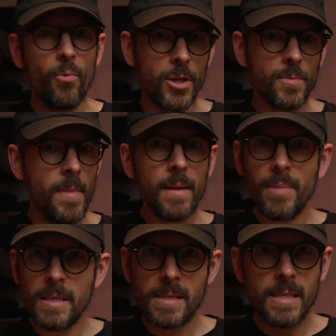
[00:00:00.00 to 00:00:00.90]
which may
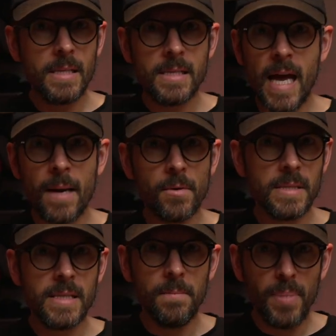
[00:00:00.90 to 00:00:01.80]
be CSAM or
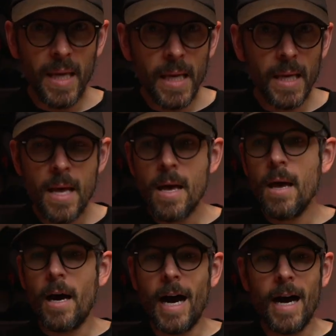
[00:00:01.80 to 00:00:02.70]
CP,
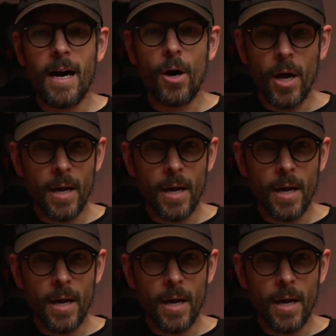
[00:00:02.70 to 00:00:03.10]
uh,